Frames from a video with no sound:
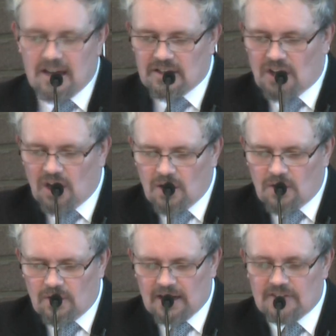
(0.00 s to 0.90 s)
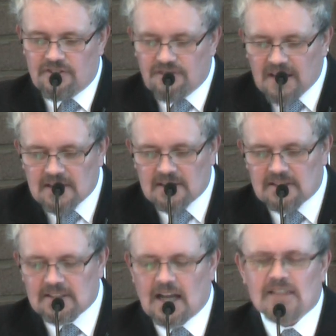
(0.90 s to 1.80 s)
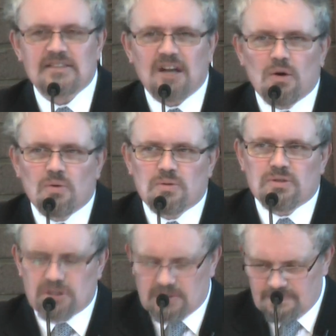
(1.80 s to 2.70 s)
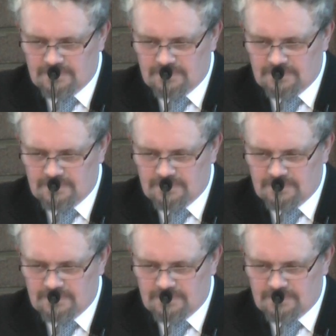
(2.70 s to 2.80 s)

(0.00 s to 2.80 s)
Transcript: and glory fills our souls.